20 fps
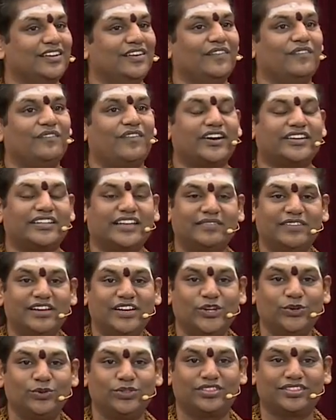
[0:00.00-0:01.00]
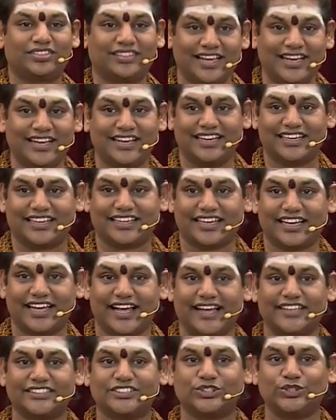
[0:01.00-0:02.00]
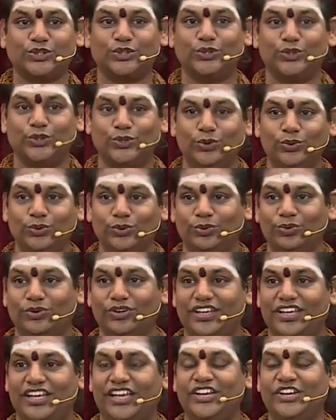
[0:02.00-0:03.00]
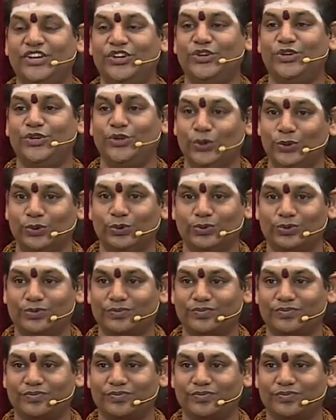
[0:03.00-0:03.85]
Whatever you think as you in you